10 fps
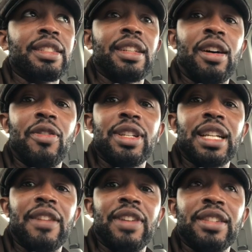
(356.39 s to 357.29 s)
always
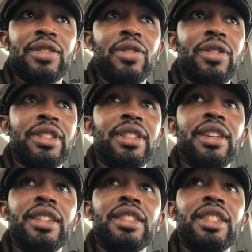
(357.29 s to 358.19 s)
have that scorer's
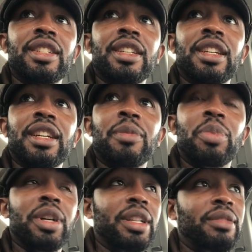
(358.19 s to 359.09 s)
touch,
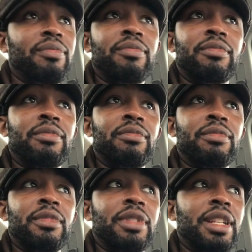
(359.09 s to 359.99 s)
but
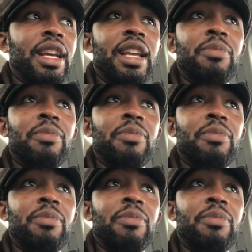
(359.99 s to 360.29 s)
today he